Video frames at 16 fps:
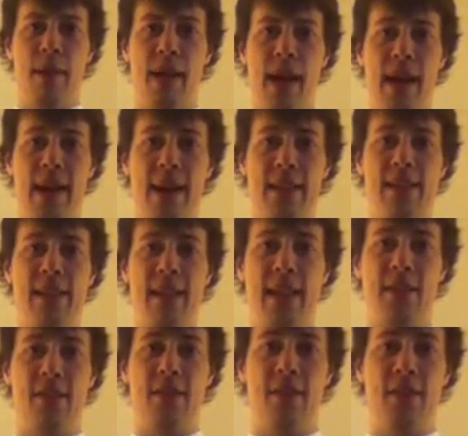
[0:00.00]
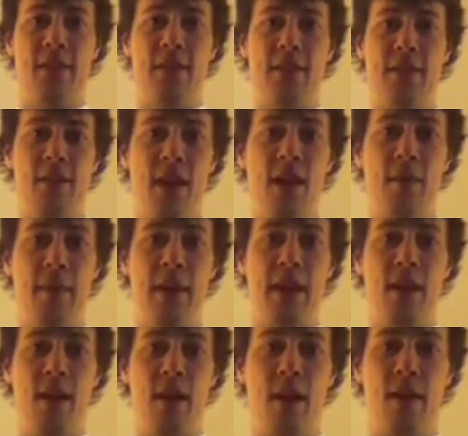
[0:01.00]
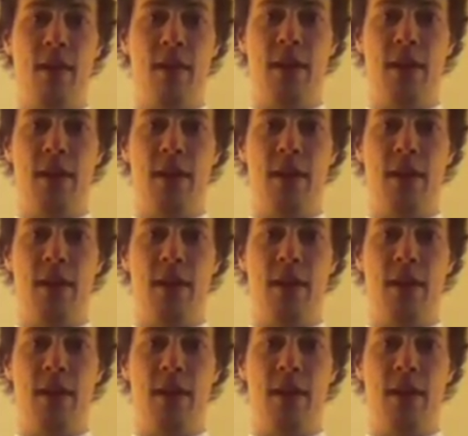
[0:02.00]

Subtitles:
and its stage of development are